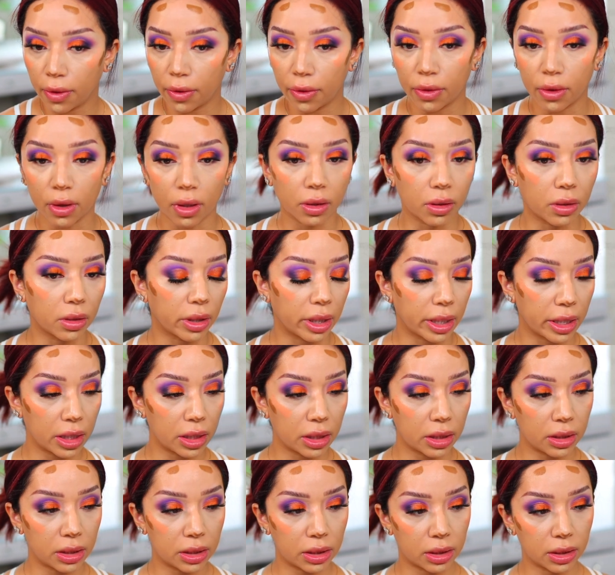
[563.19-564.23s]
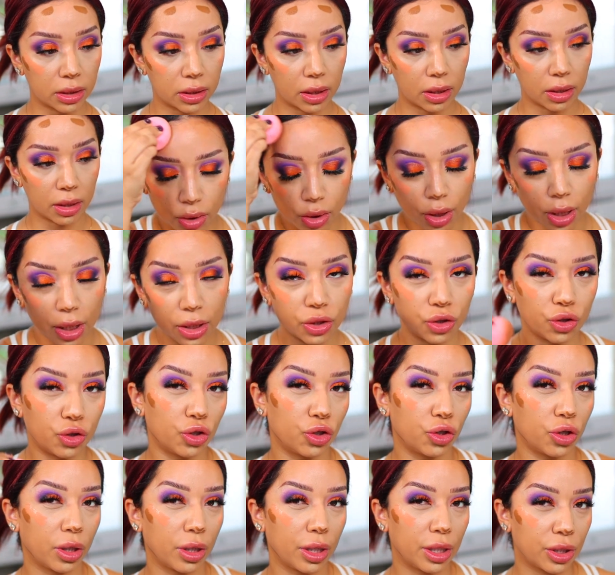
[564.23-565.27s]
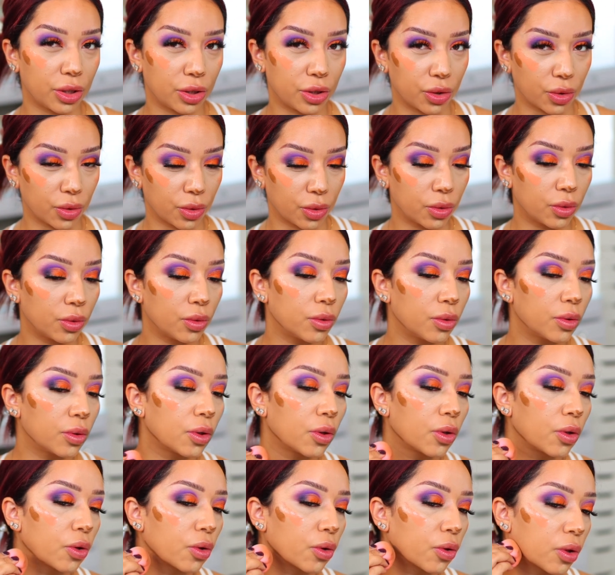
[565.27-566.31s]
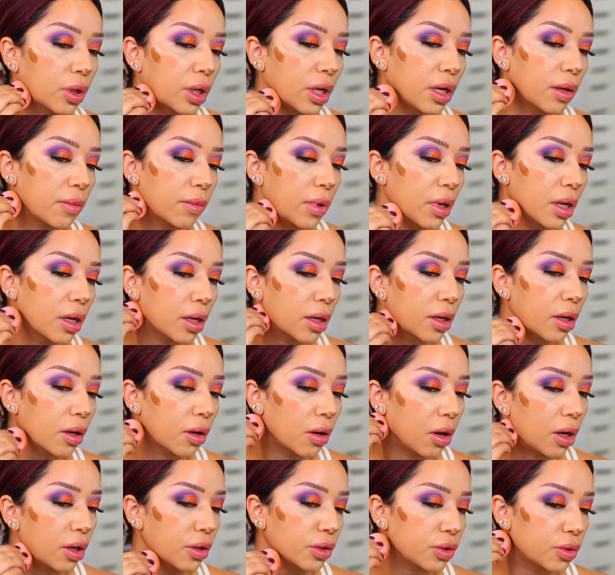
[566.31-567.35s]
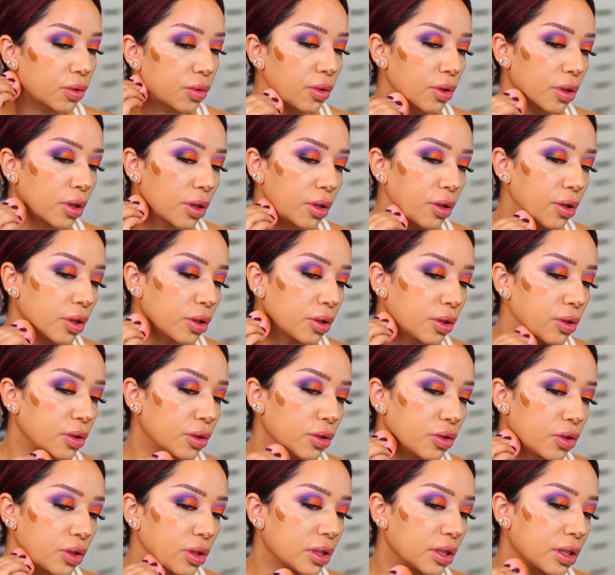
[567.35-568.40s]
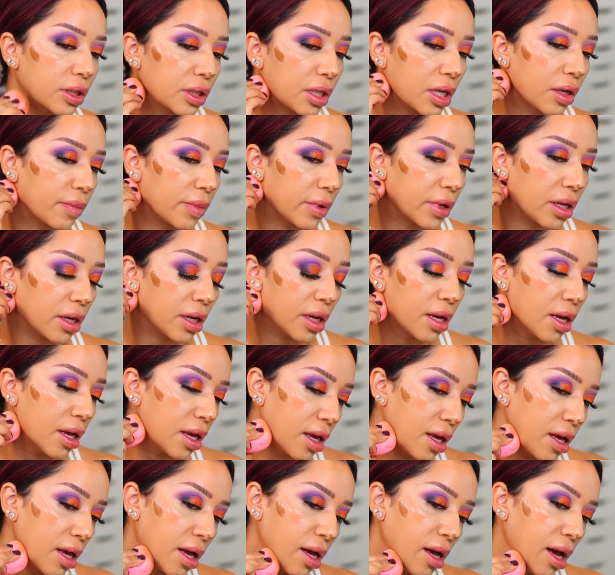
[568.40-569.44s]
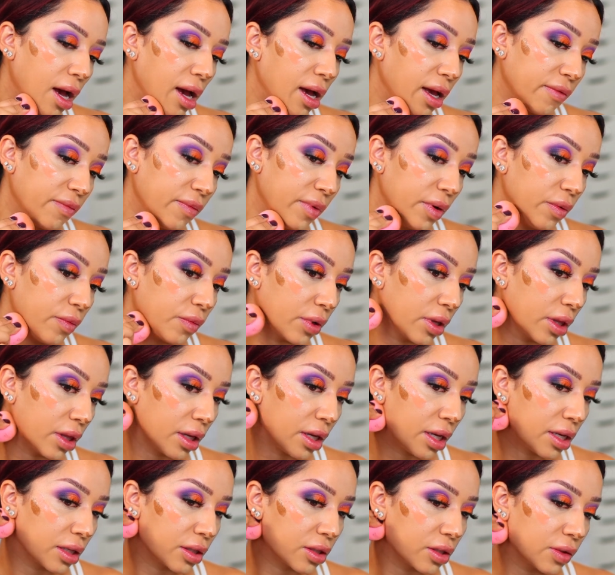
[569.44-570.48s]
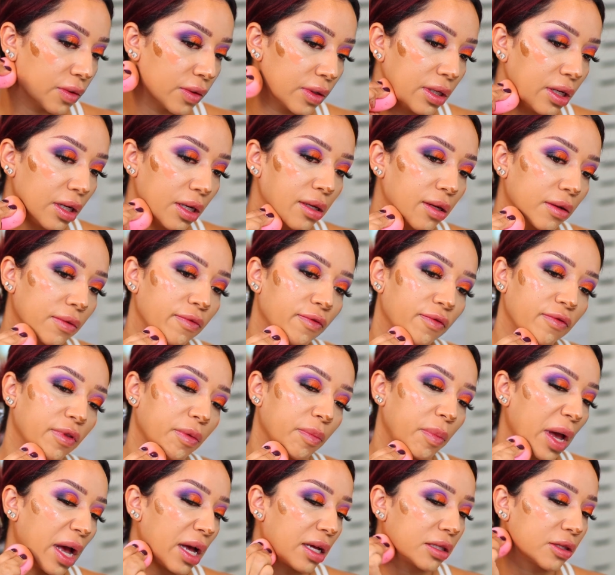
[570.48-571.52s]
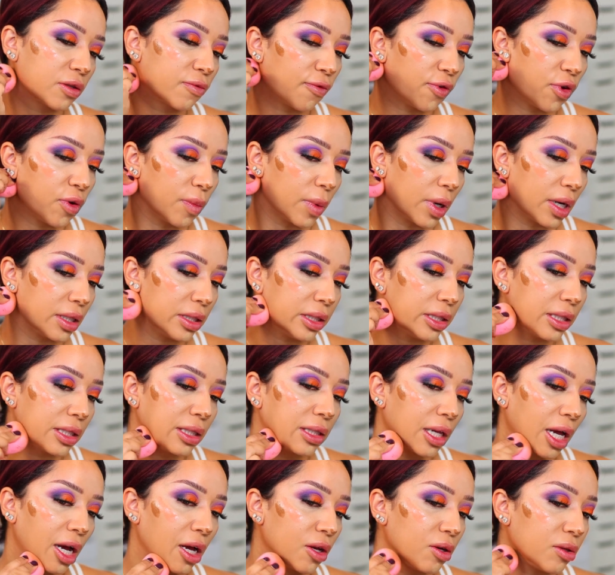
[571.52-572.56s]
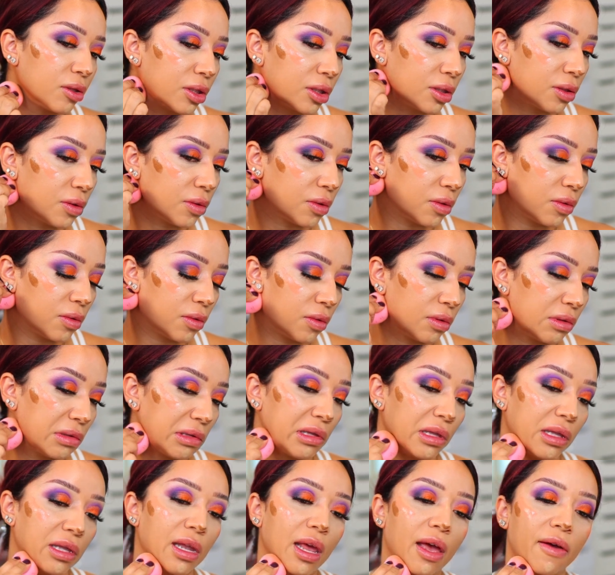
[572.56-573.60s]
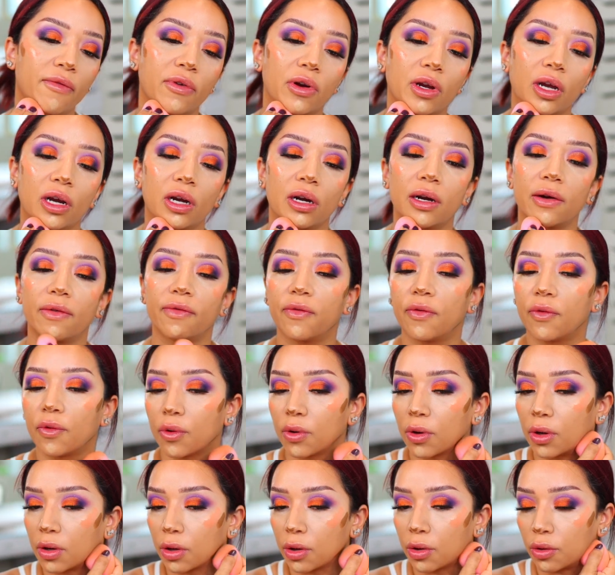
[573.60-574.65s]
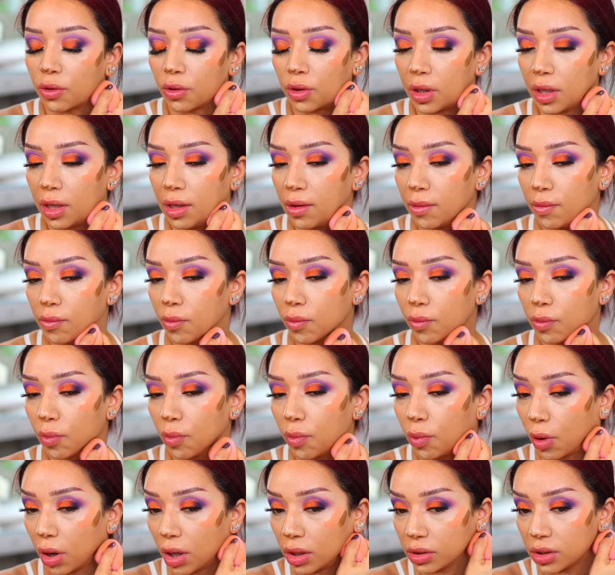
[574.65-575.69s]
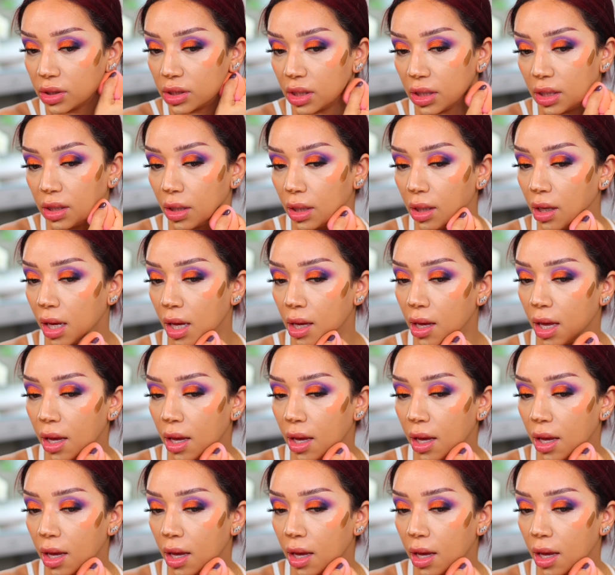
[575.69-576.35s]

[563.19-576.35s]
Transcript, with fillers: the lids. Do you guys usually do cream contour, or do you just skip it? I've been really into it the past few months. I used to never care for cream bronzing,